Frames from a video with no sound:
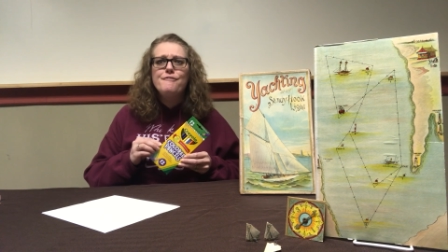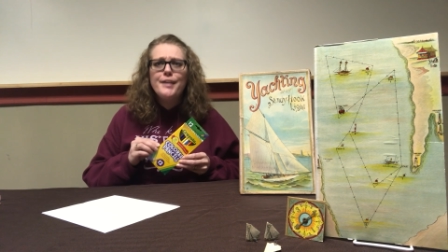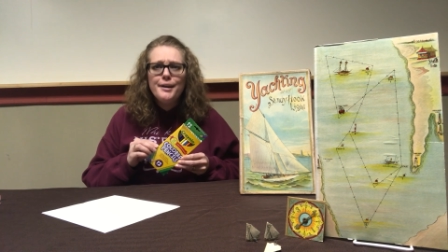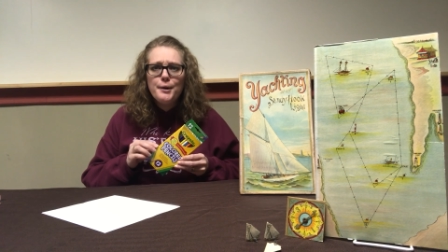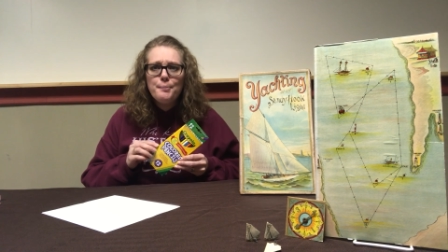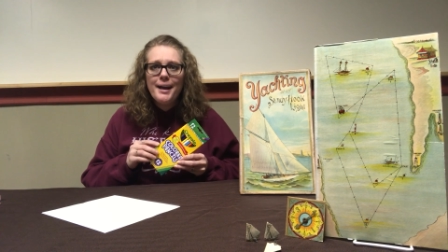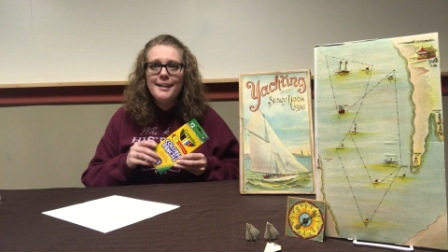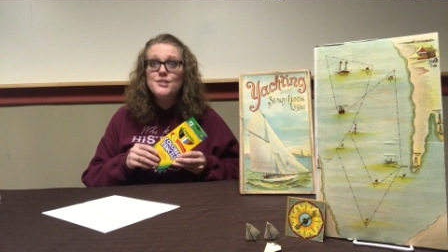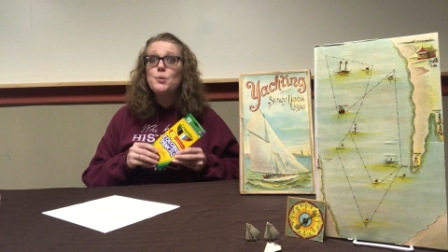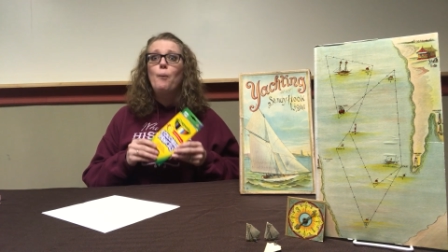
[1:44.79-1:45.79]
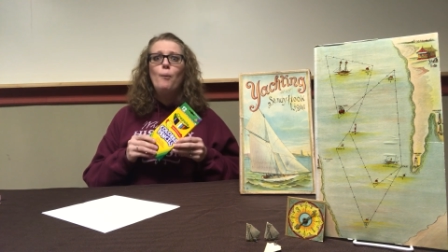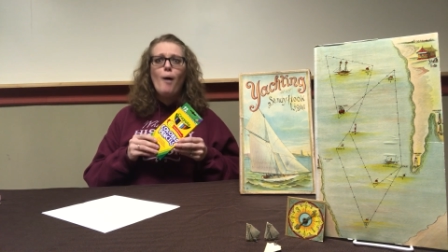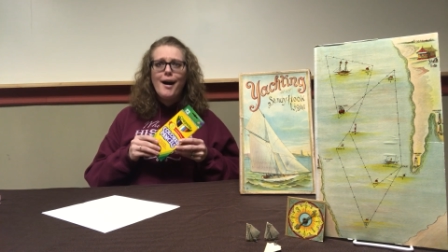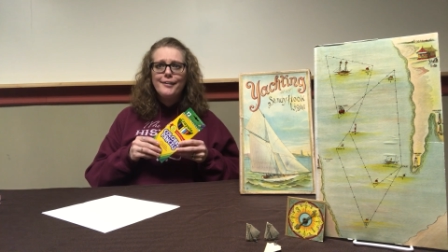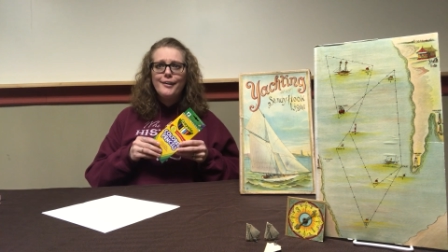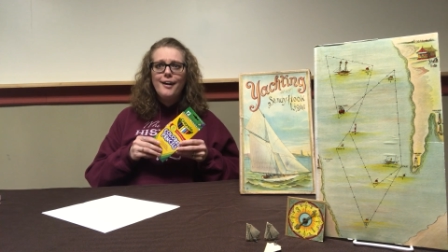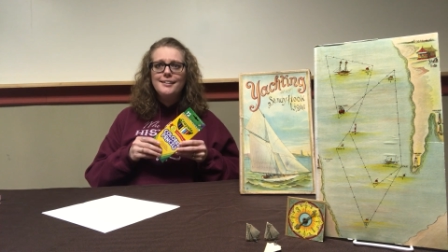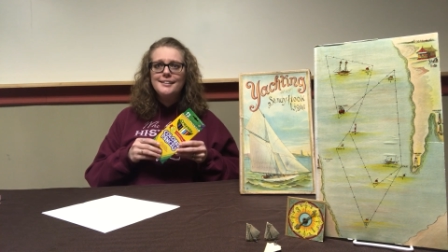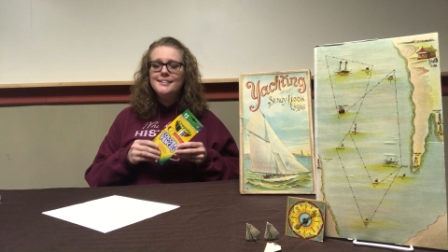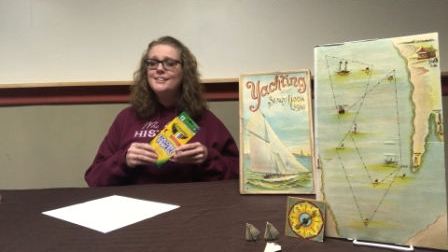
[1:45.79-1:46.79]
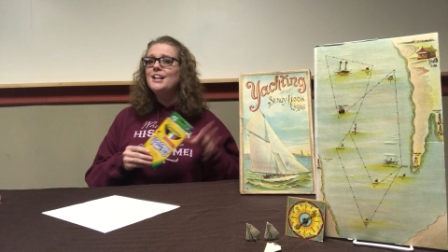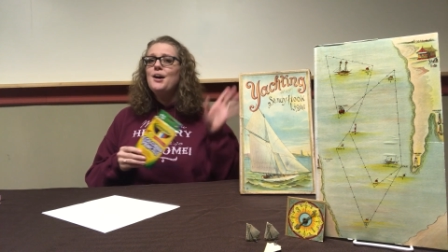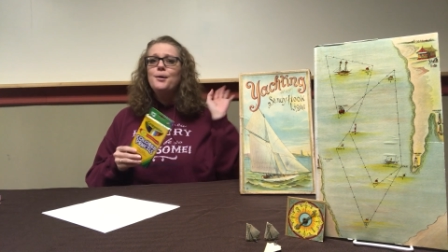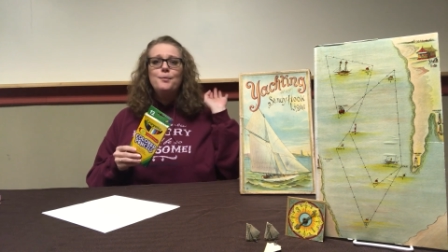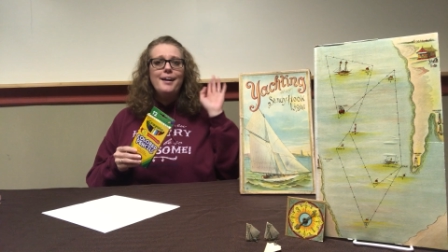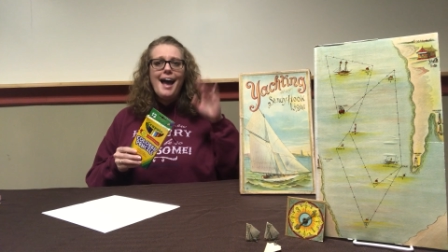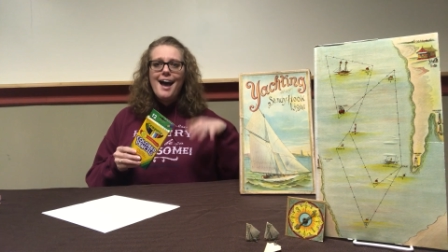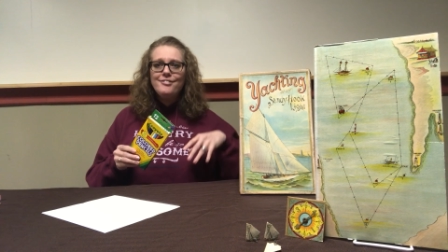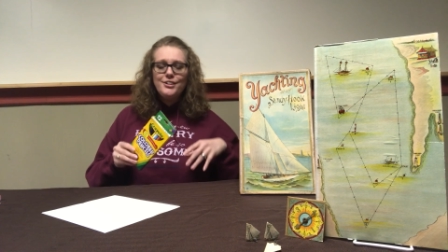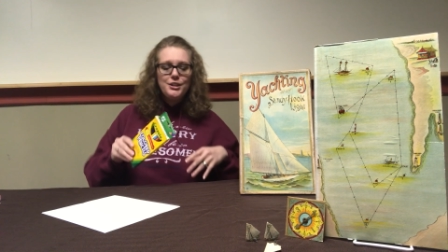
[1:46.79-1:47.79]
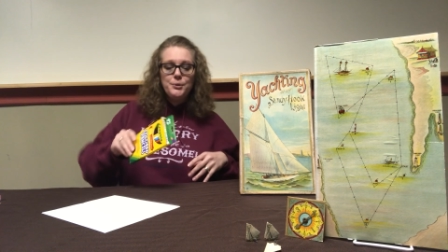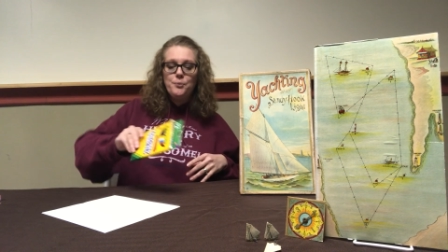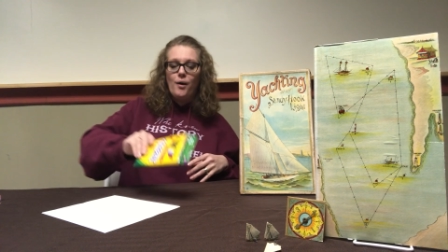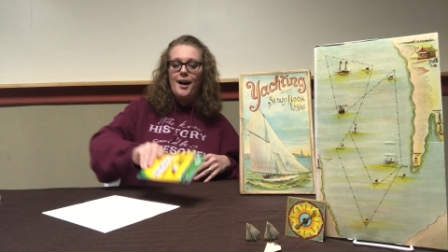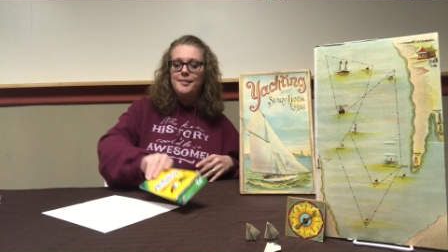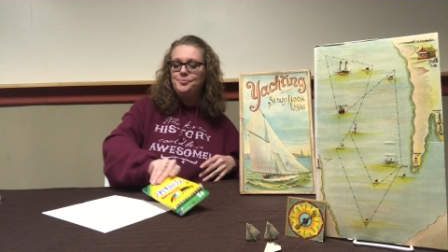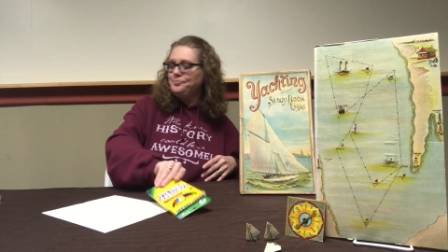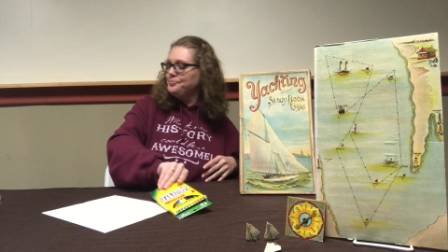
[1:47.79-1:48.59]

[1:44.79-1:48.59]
finger paints, watercolors, whatever you want.